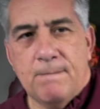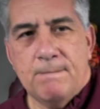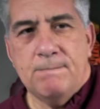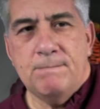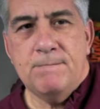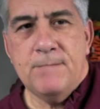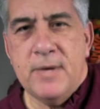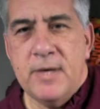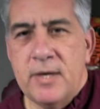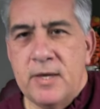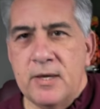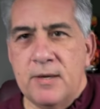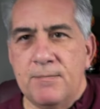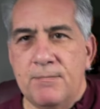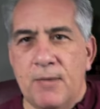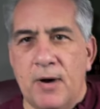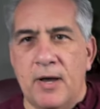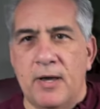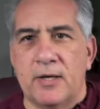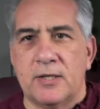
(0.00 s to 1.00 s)
me,
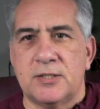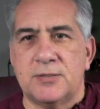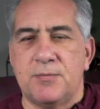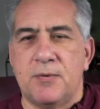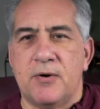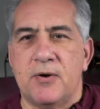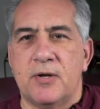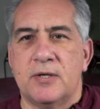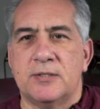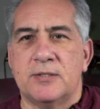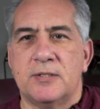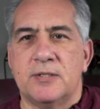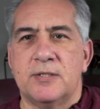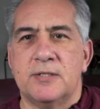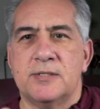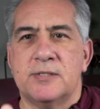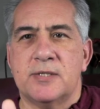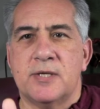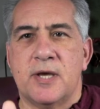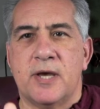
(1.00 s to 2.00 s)
my
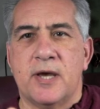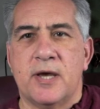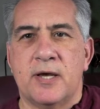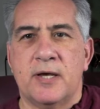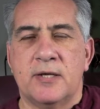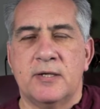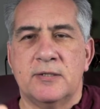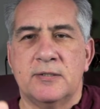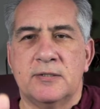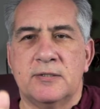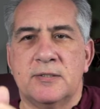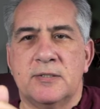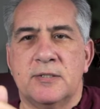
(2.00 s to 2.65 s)
experiences, and